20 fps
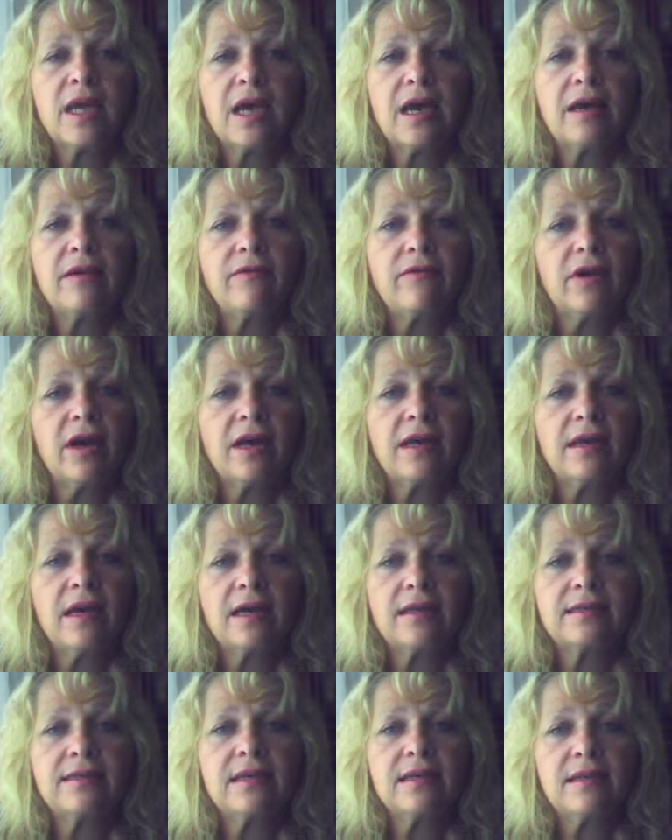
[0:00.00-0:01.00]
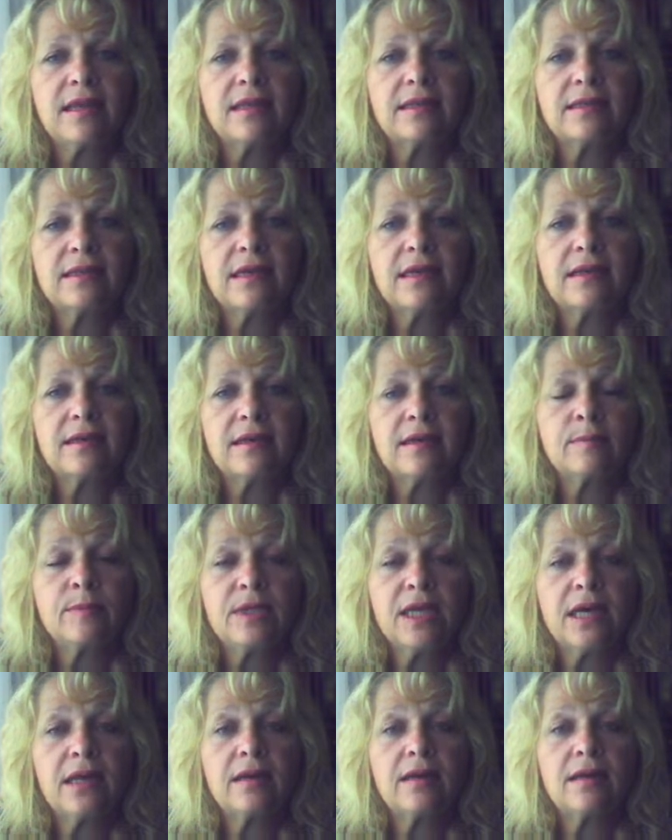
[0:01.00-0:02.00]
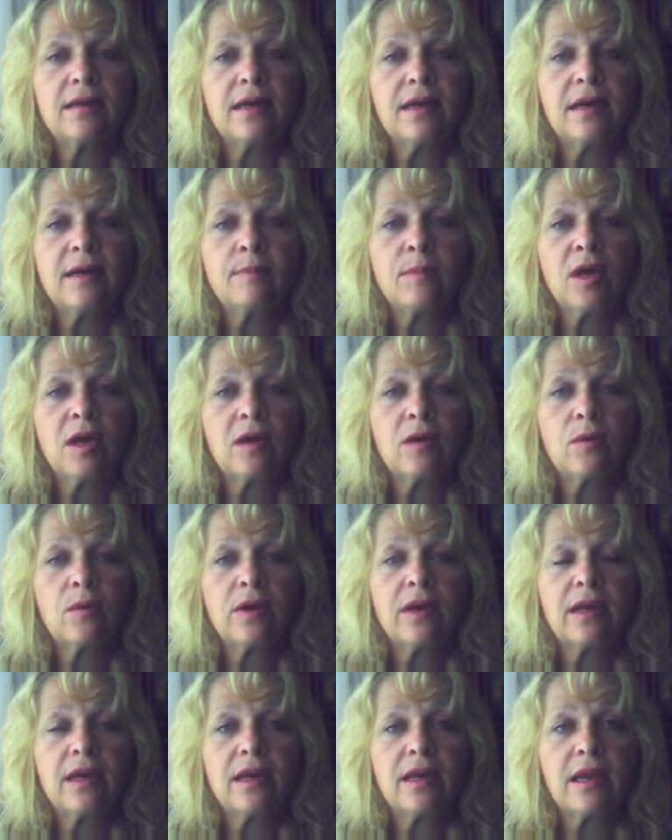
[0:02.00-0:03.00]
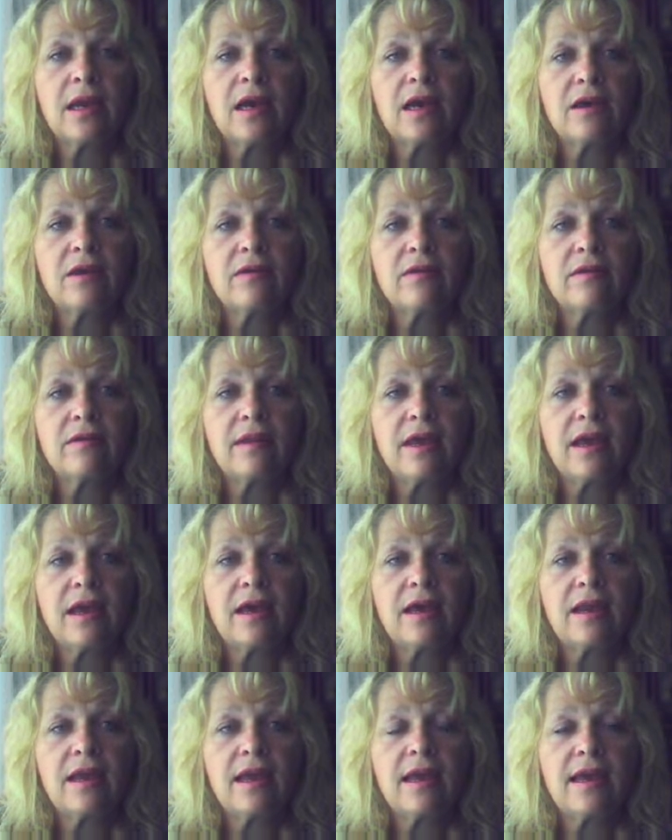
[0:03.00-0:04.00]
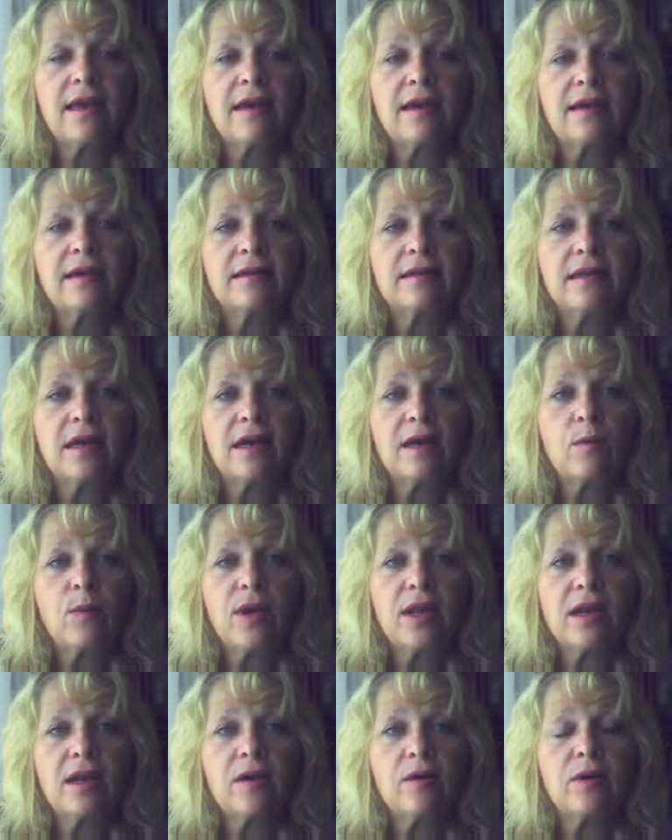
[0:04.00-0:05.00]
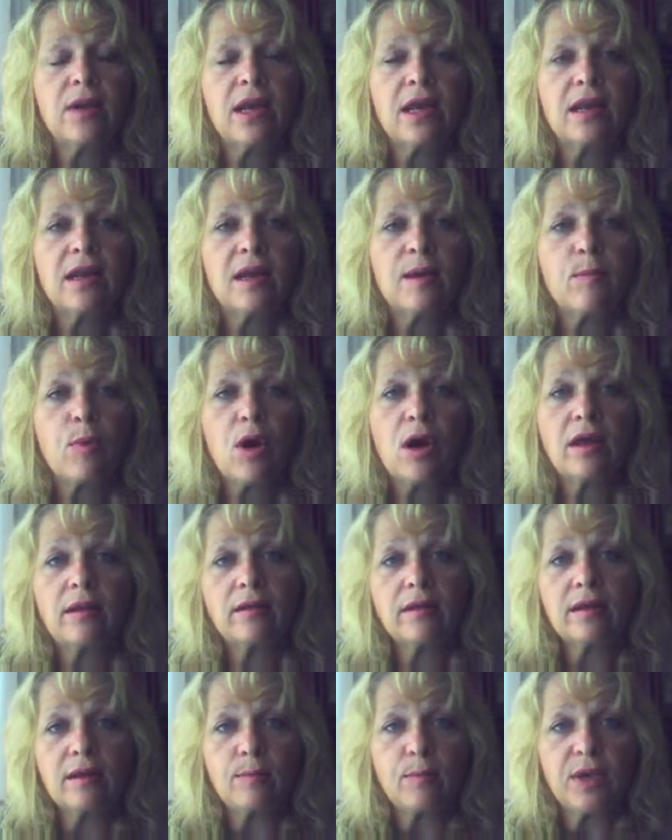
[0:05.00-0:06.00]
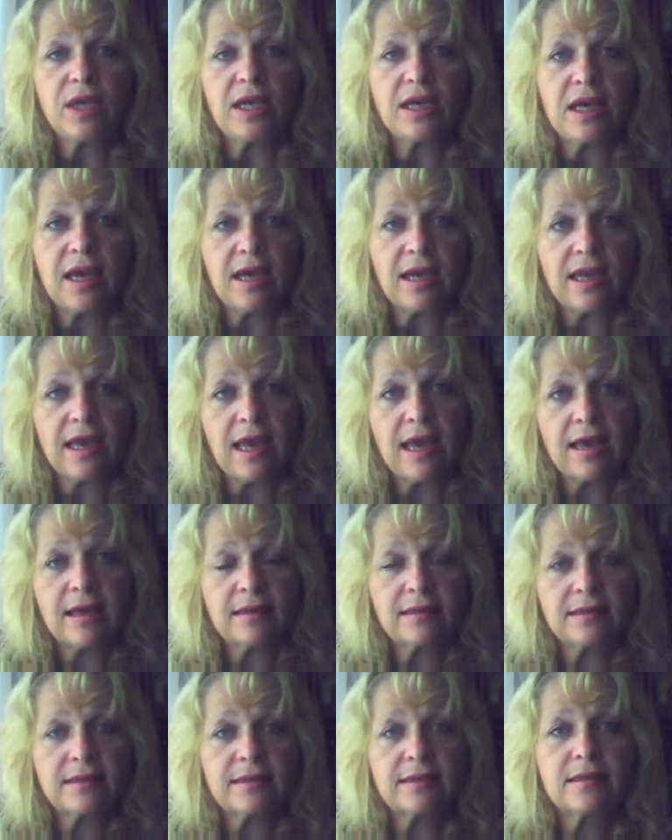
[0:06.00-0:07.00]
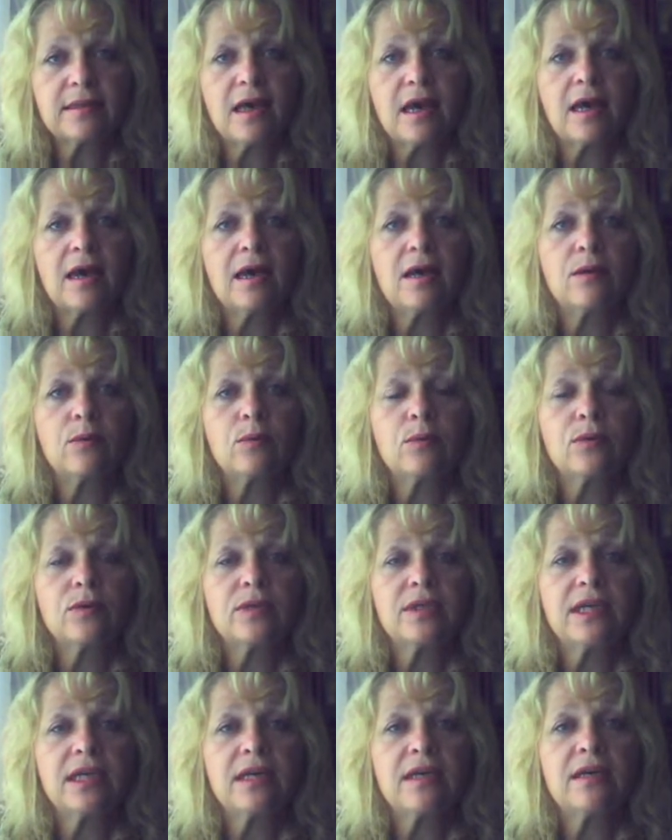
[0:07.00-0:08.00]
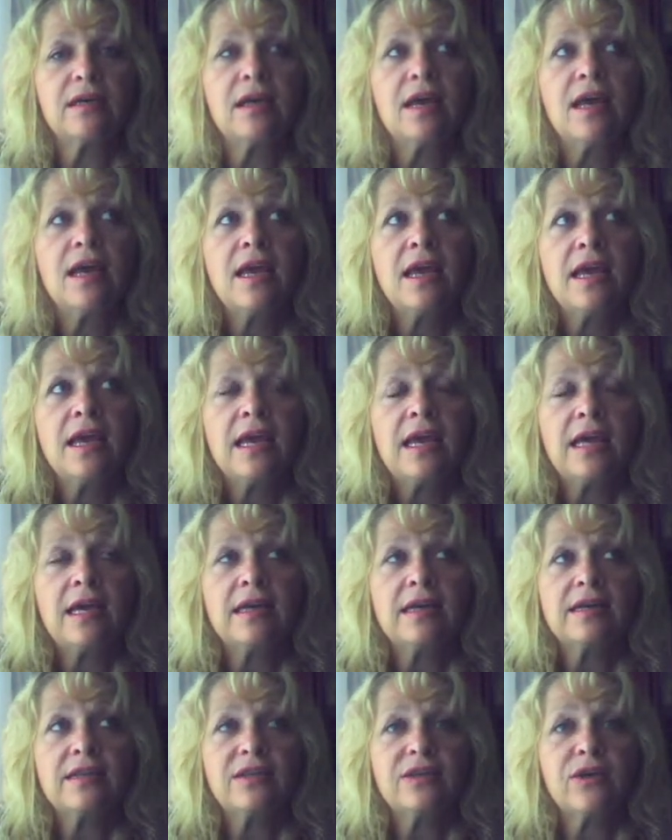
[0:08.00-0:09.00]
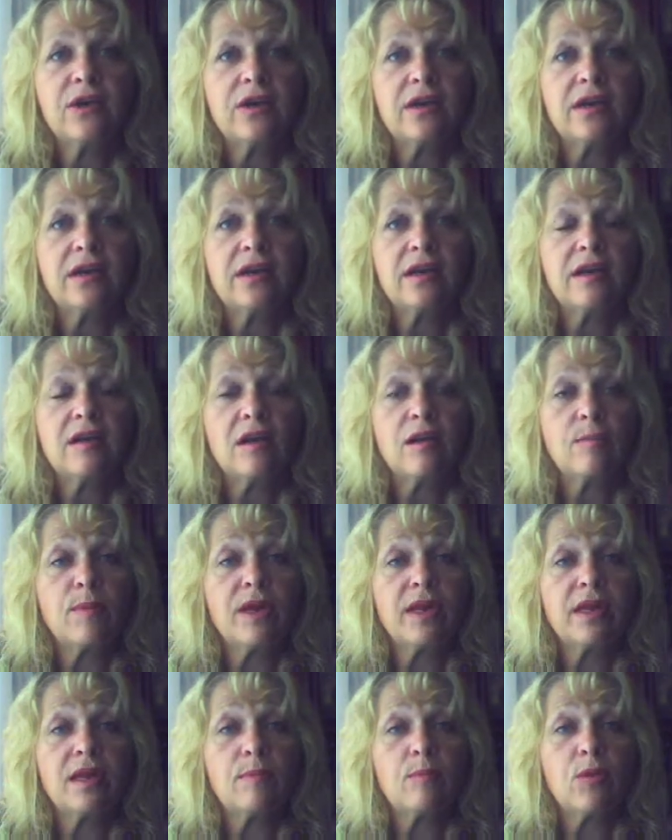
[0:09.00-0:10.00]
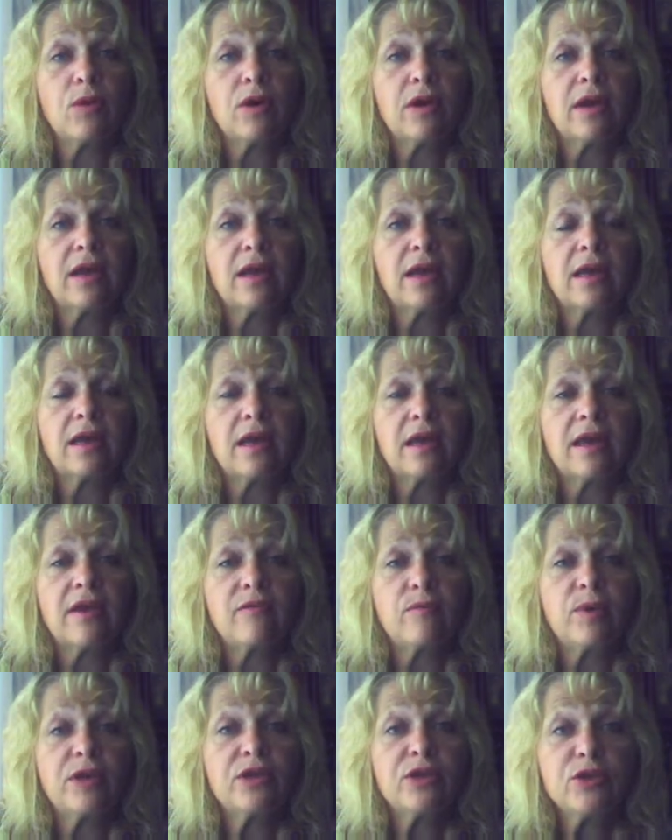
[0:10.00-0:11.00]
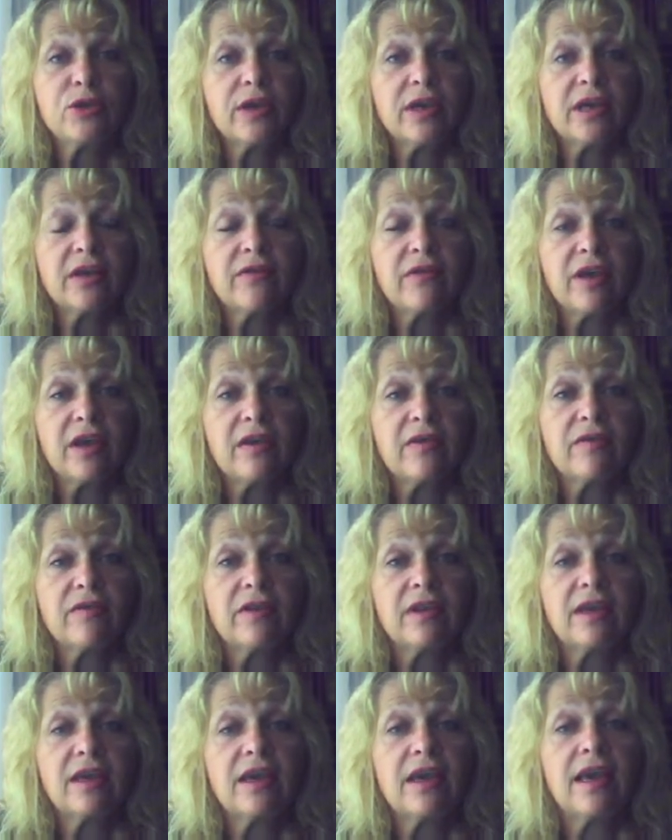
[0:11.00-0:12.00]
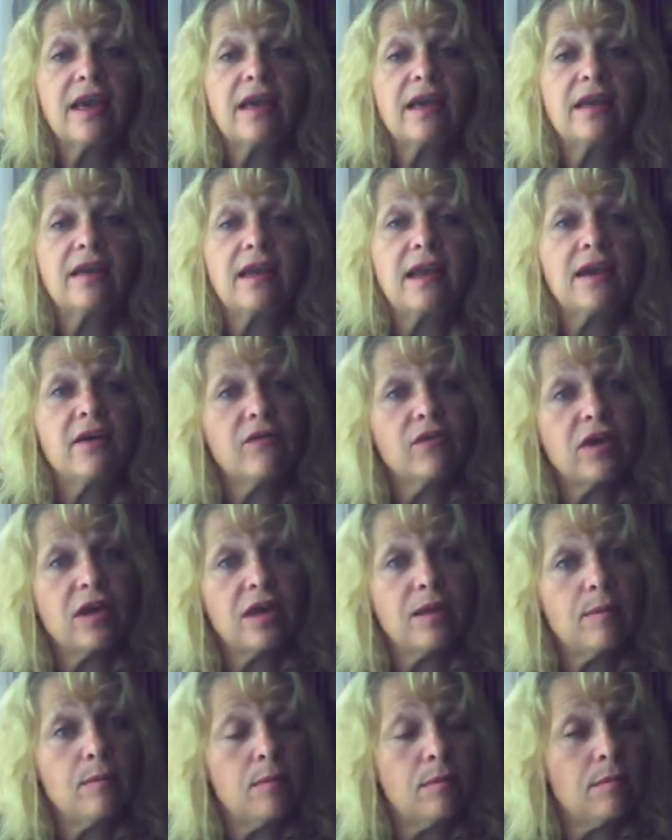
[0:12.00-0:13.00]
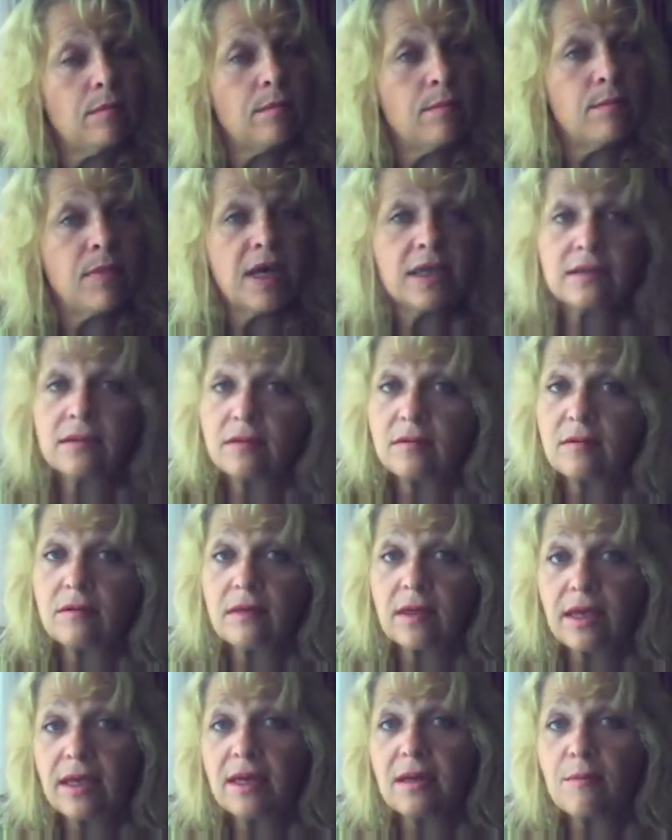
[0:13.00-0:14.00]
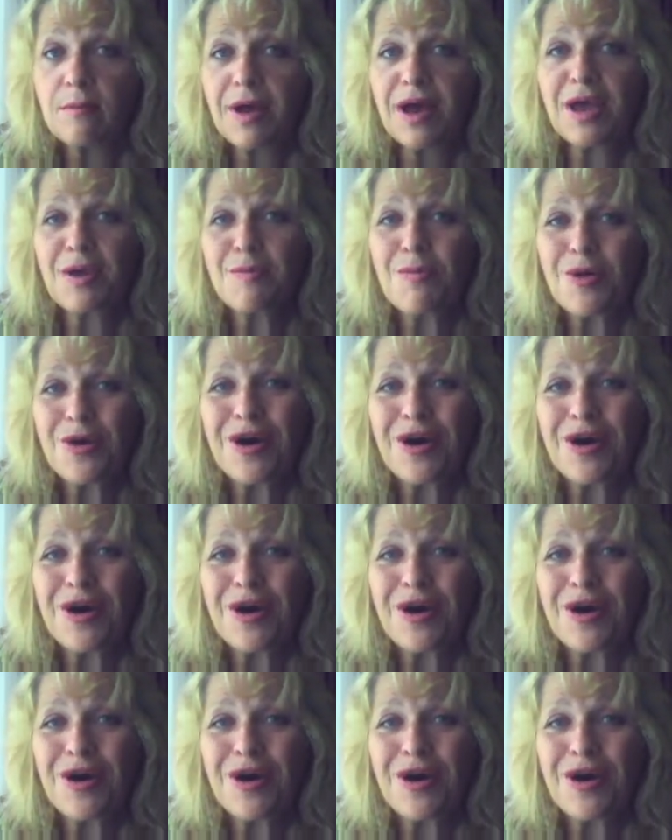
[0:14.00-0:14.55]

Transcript: I said, that's it, I'm done. I'm not going any higher than that. And I went out and I bought the P90X routine, and I started it on Monday morning, and I have been doing it faithfully, and every muscle in my